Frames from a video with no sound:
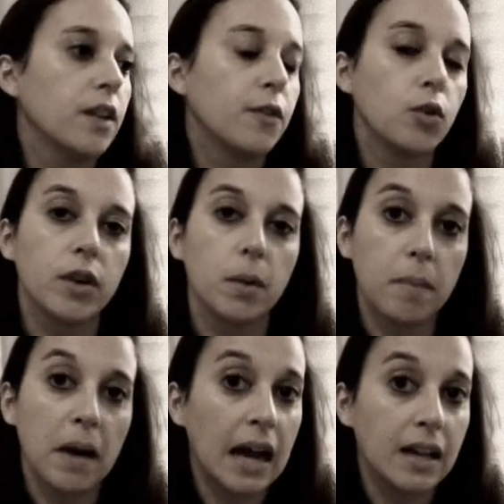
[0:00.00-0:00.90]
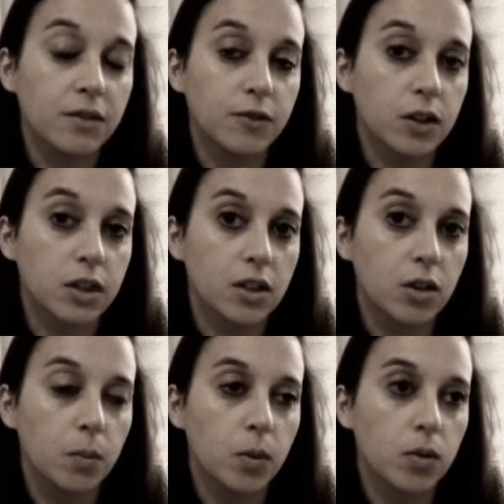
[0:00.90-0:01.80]
if you're in a band, for
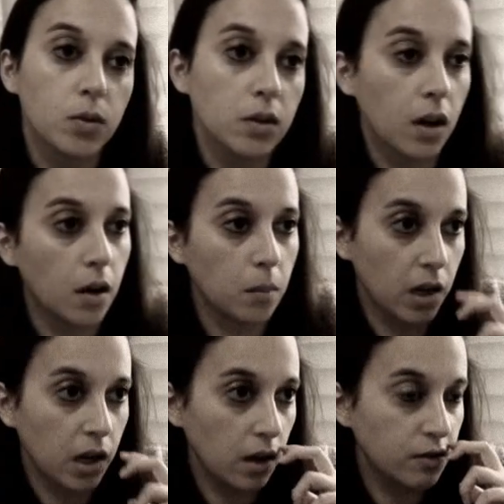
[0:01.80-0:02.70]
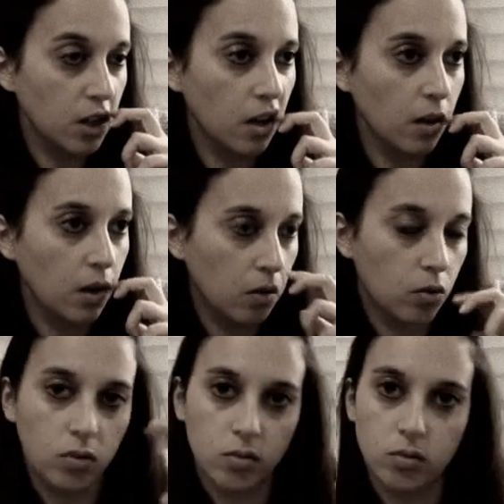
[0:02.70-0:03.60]
example, and I've done
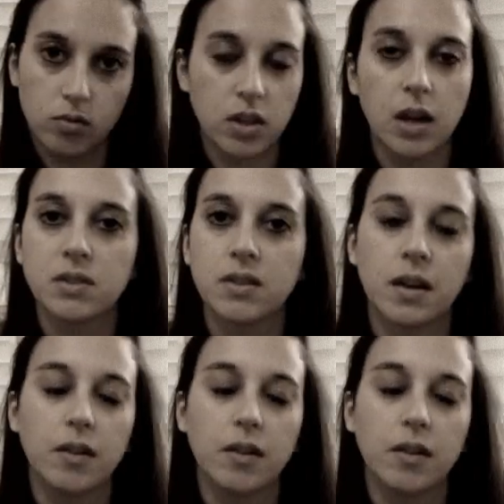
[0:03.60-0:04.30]
all types.